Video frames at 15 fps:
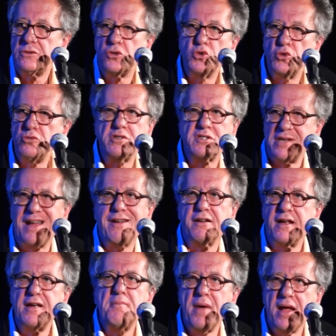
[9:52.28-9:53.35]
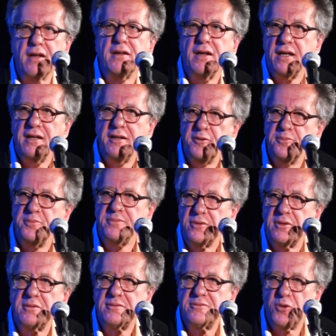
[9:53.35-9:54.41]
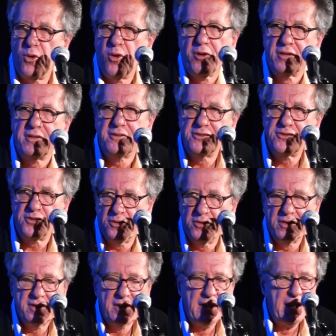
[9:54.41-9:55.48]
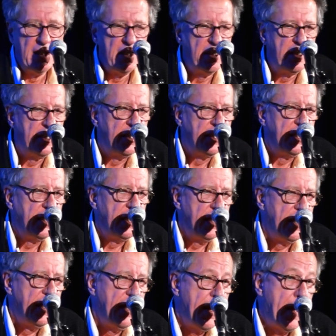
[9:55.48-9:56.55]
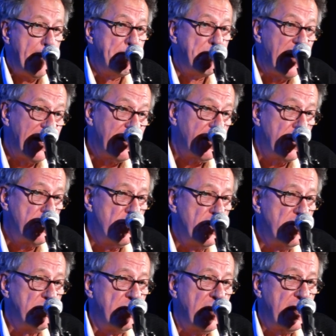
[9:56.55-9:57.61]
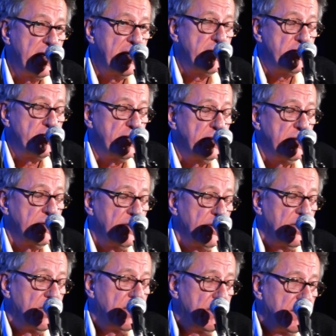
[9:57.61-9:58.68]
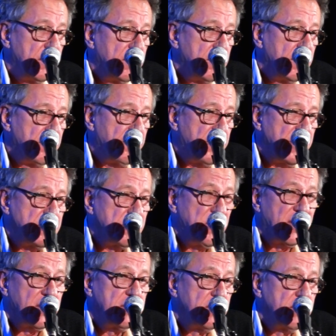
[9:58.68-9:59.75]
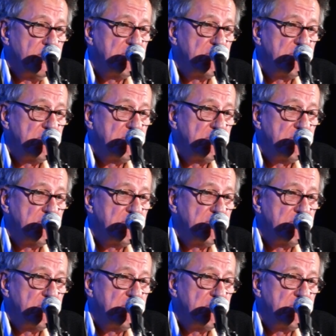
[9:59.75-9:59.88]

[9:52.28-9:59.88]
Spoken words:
good Saturday matinee qualities to it. But I wrote my agent, Fred Spector,